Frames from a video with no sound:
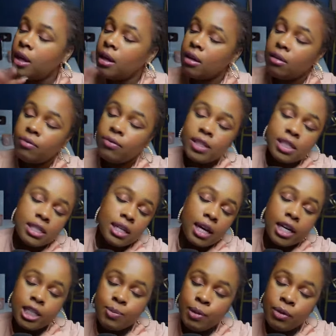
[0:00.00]
50 Cent
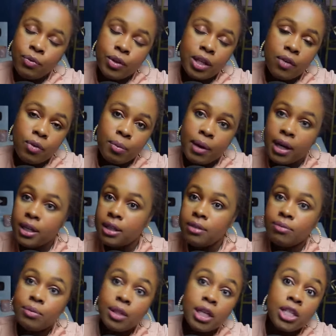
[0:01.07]
has beef with everybody.
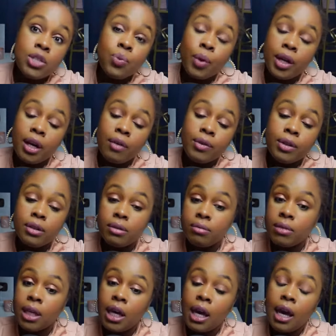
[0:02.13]
It's whatever.
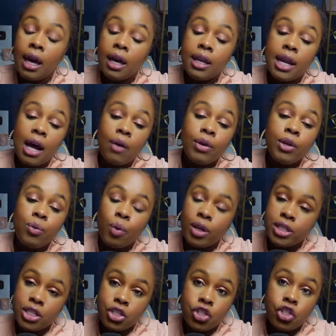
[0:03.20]
Now he
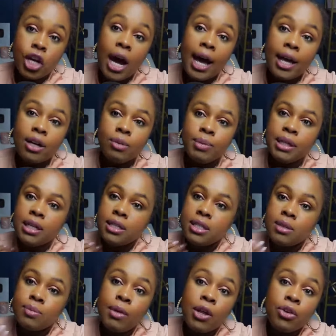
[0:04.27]
wants his child because his
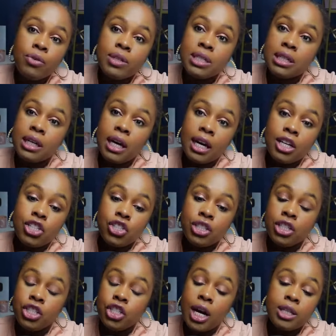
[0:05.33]
mother is engaged, the
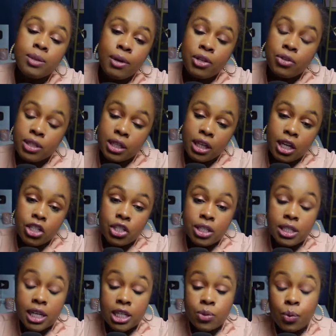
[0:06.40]
child's mother is engaged in
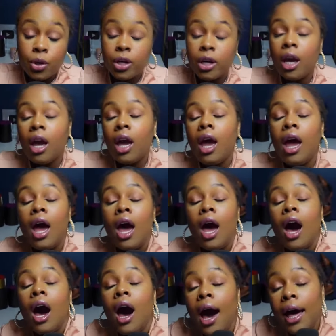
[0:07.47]
sex work.
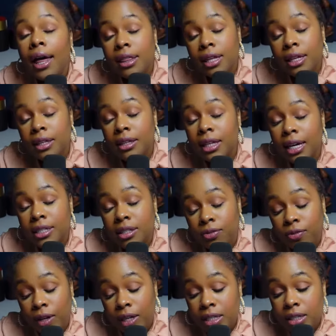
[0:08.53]
I think that that's
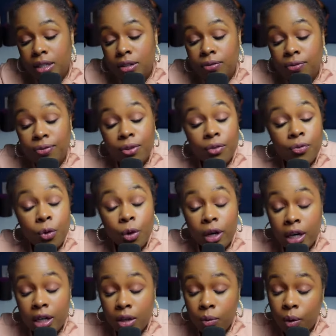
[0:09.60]
offensive for
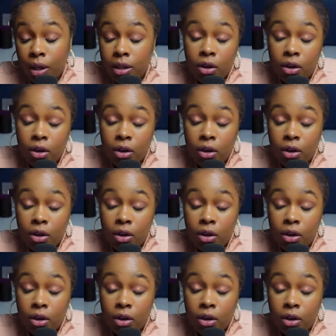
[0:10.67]
anyone. There are